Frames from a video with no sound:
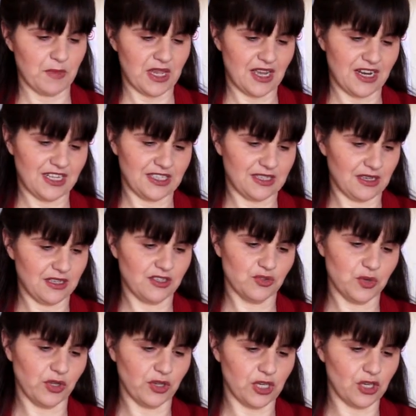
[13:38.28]
And it's a
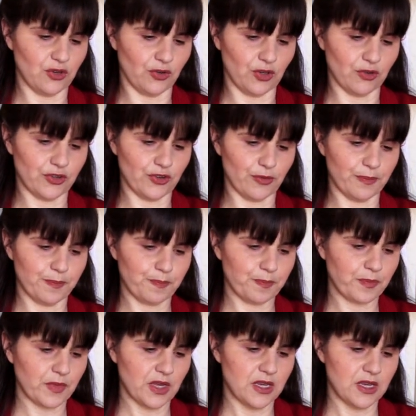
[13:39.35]
really cute YouTube.